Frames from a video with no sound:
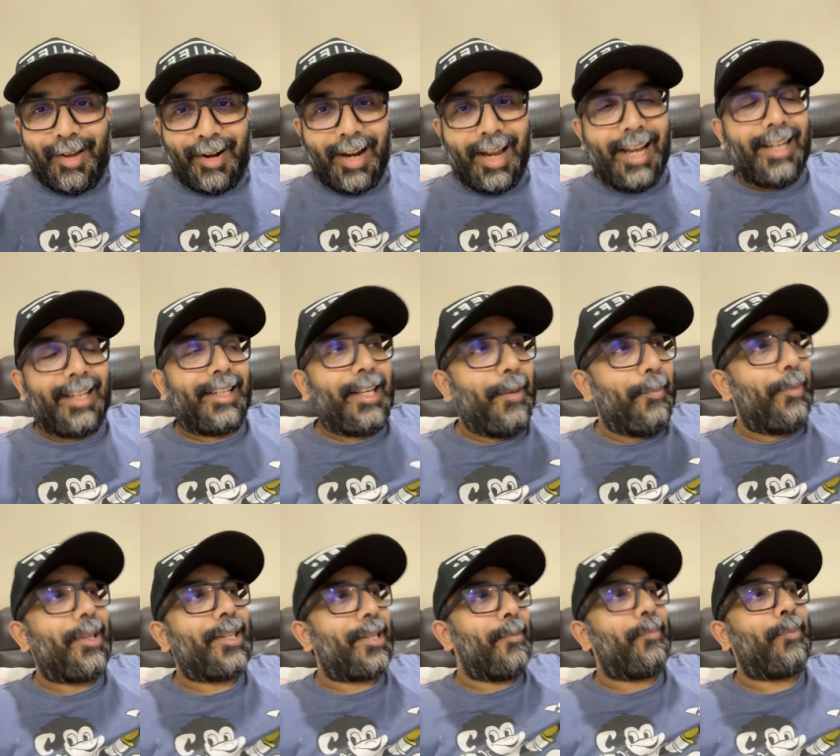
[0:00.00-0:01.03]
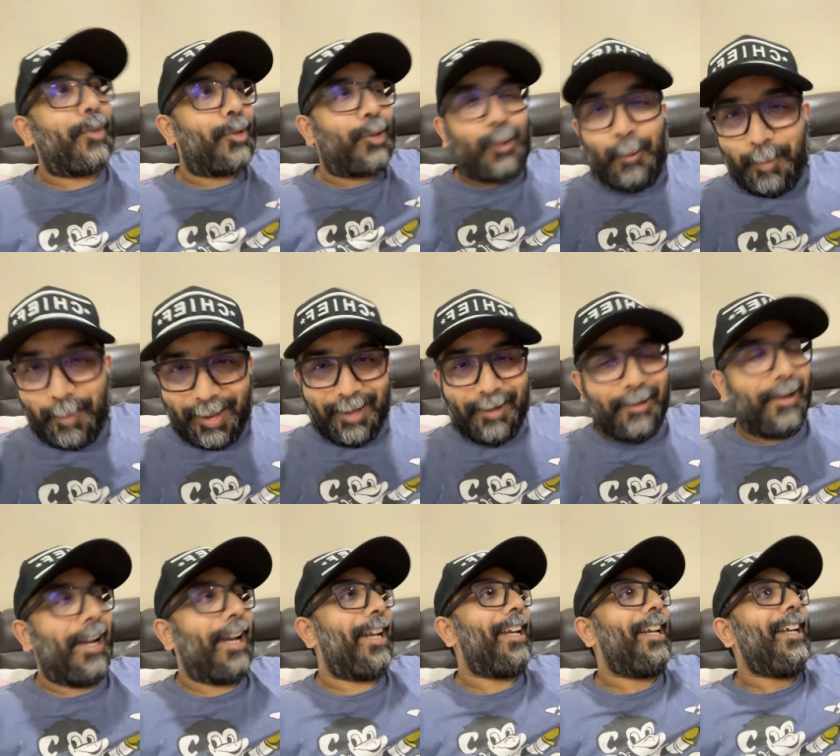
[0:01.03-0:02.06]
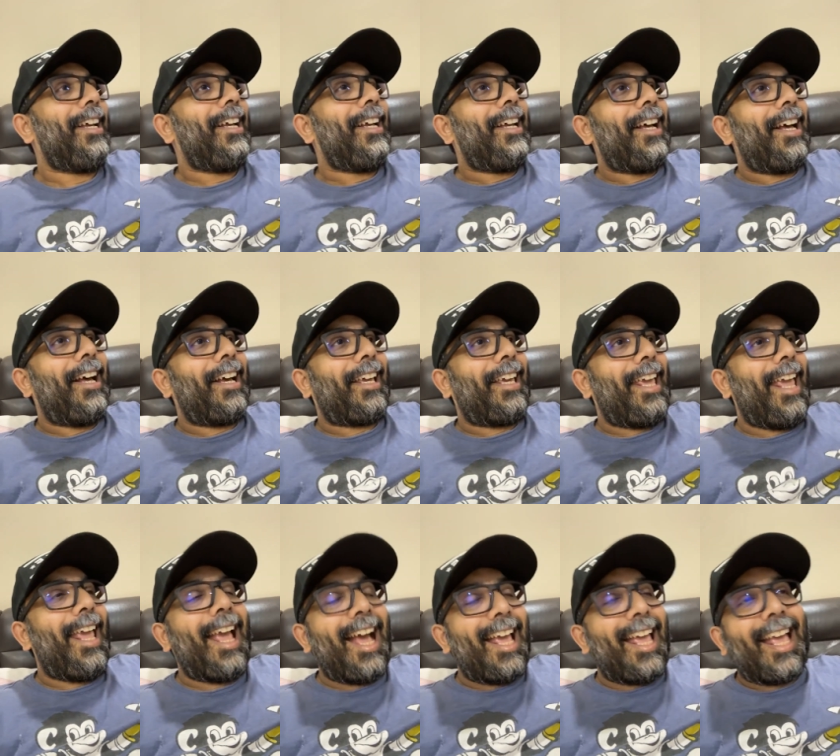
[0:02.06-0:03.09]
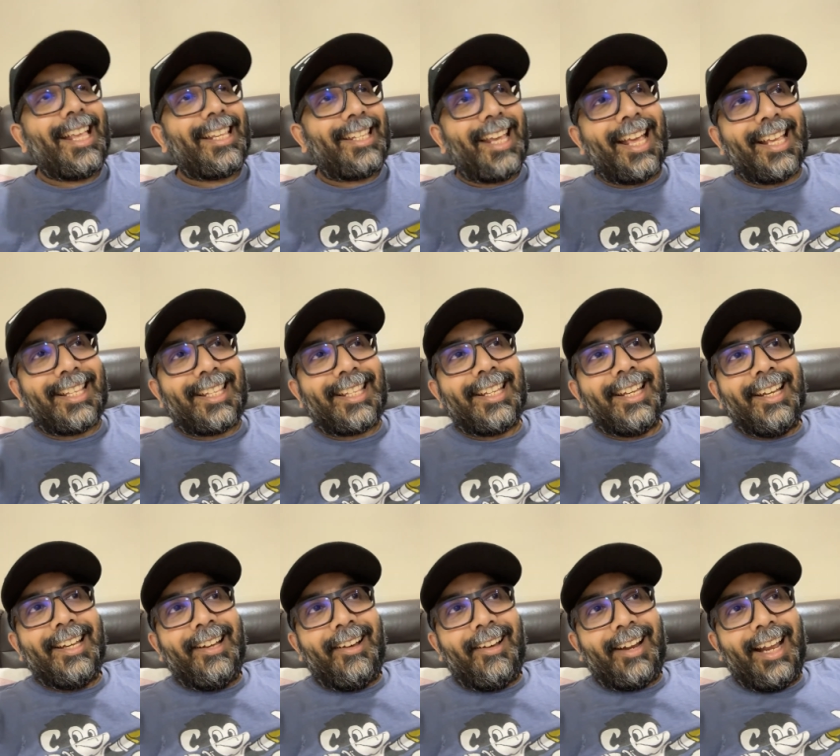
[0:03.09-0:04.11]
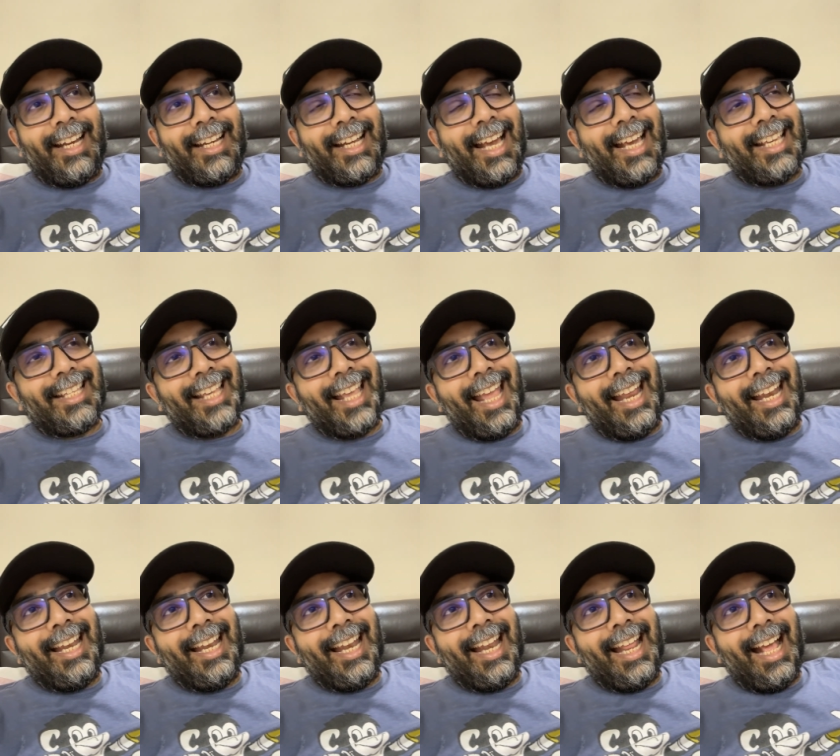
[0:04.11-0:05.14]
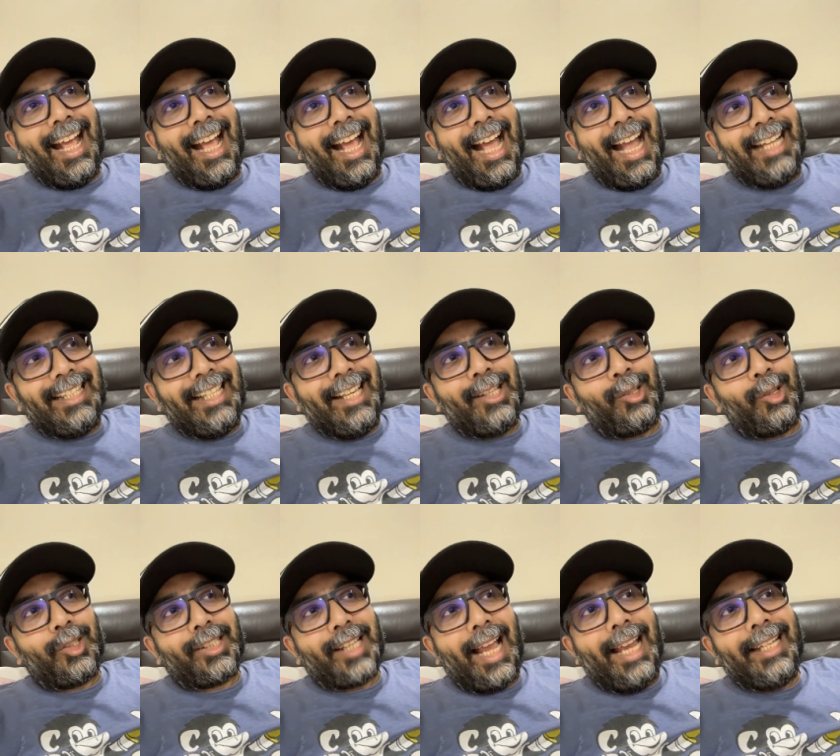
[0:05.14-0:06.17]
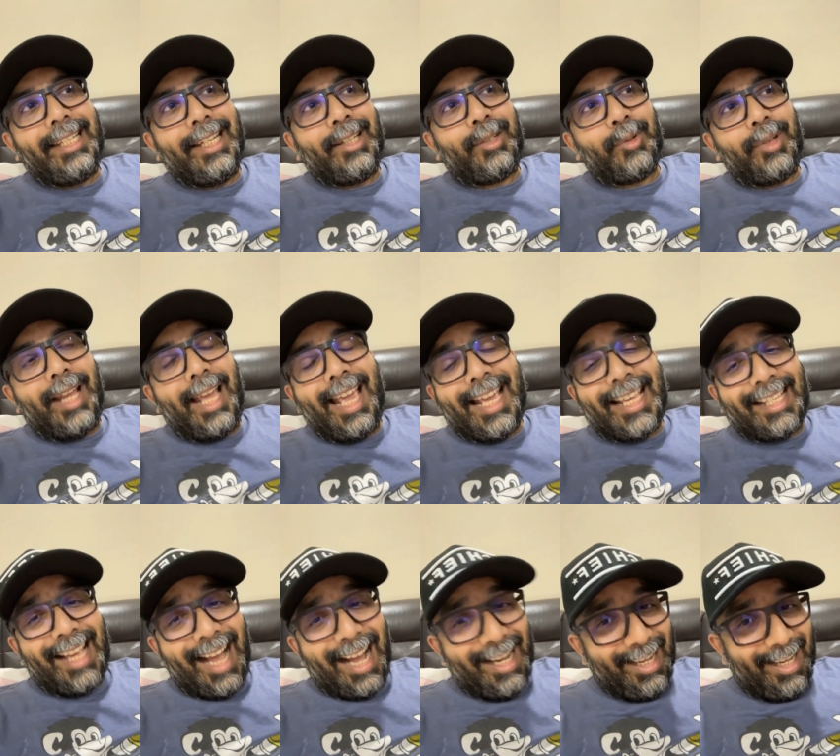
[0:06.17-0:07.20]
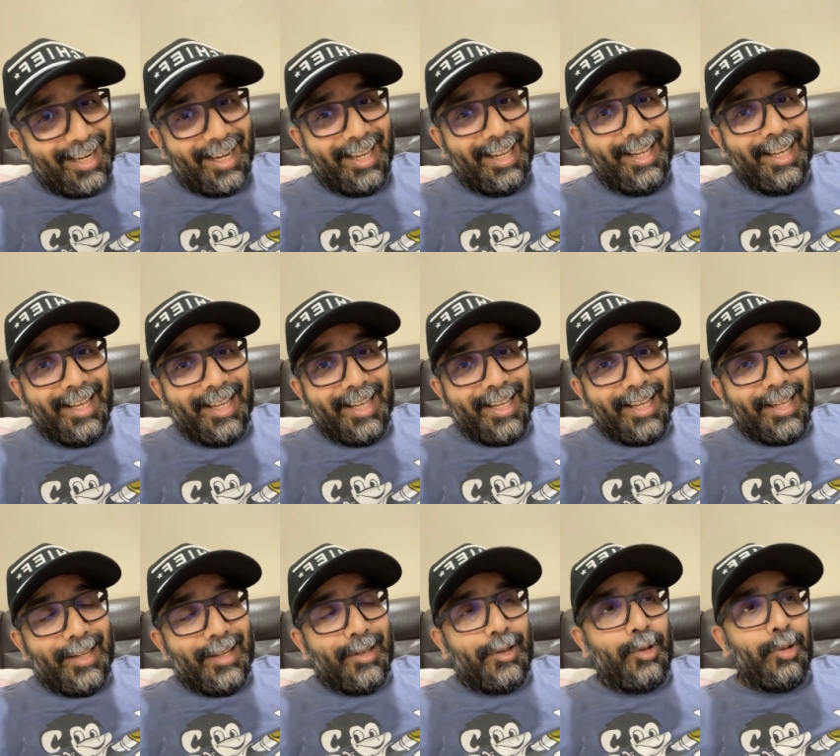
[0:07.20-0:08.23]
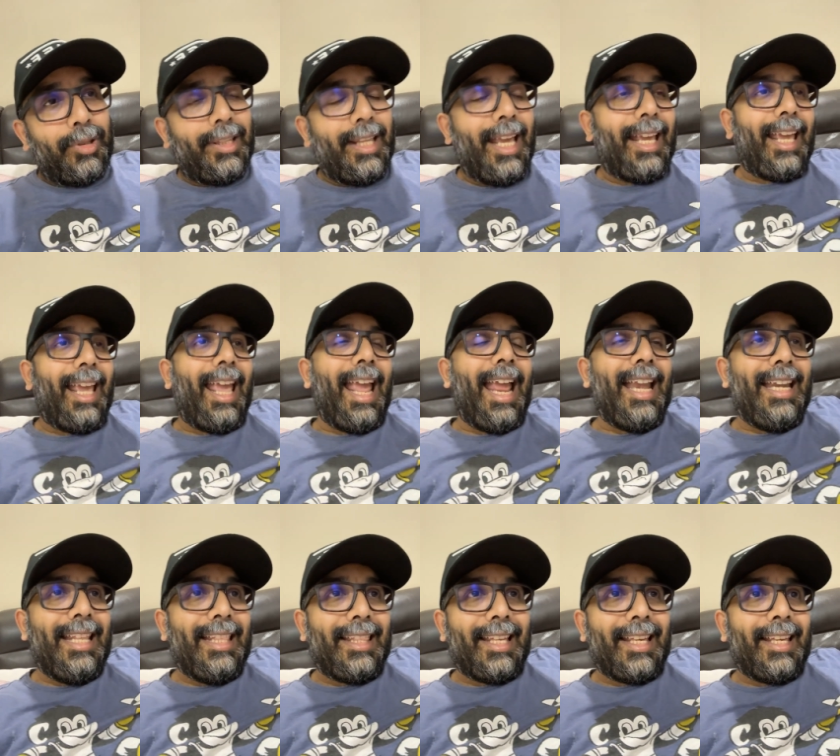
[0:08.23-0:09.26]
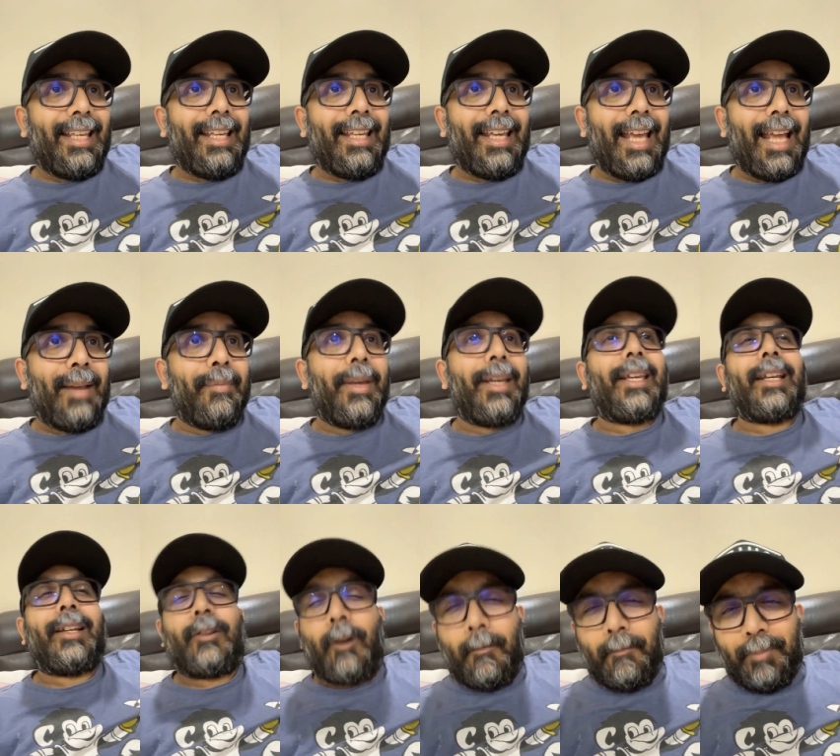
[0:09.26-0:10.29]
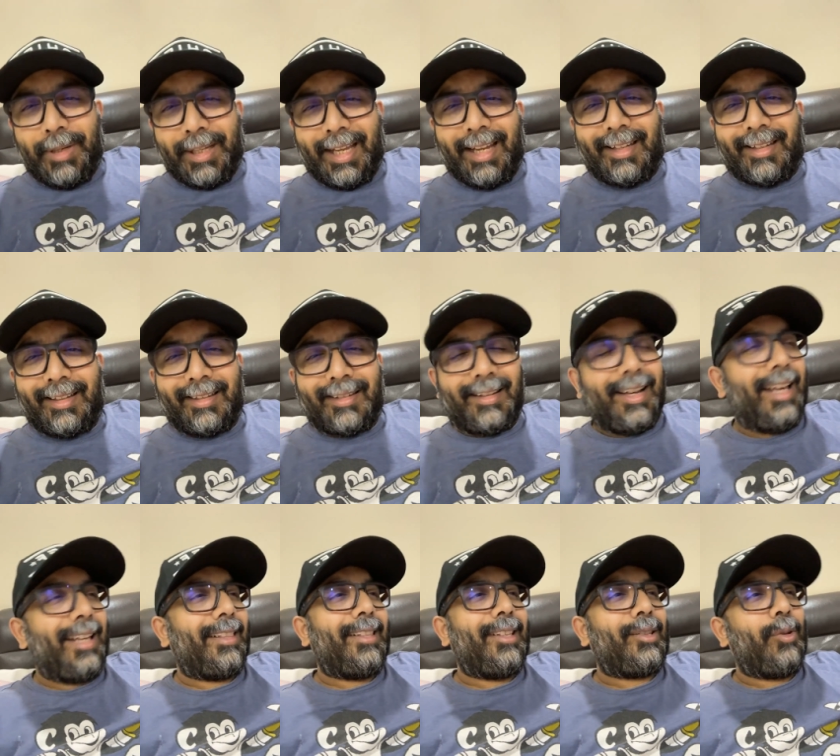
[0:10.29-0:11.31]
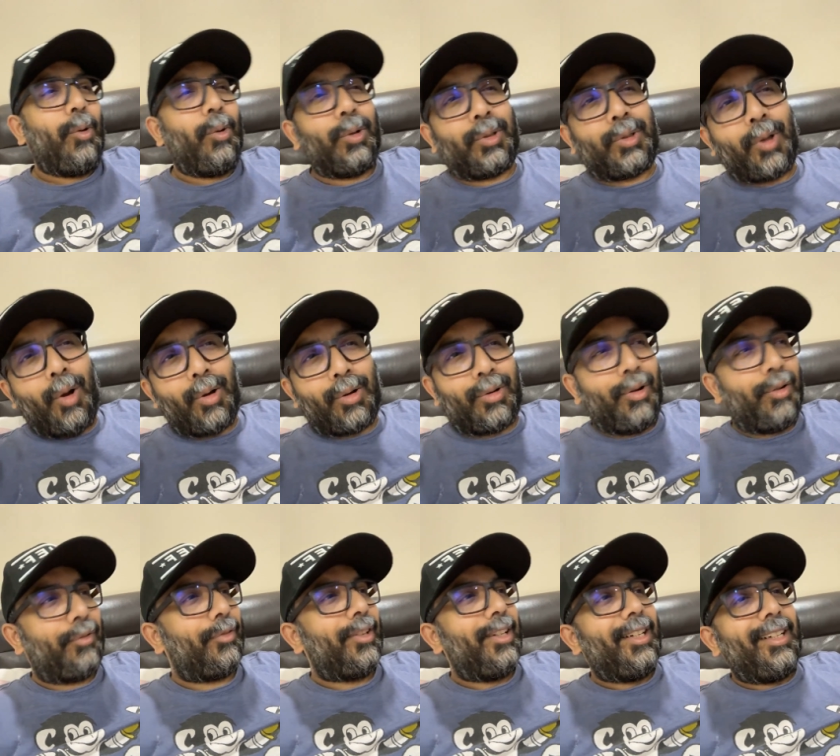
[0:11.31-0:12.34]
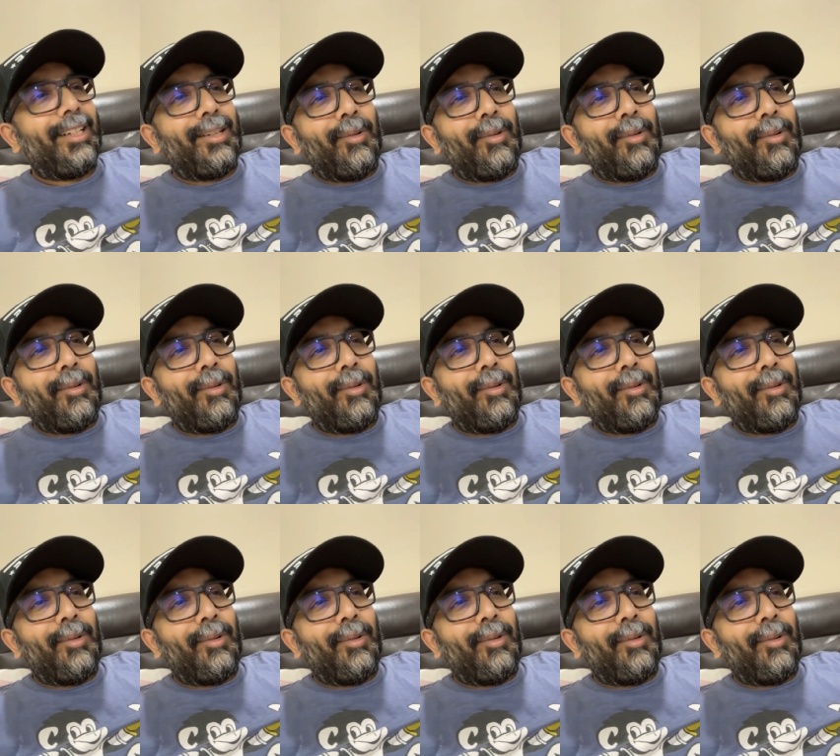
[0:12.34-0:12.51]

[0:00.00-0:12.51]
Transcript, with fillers: All right. Keep it simple, stupid. All right. Uh, K I S S. All right, guys. And I think society today is hungry to take anything and make it complicated. Like this whole talk of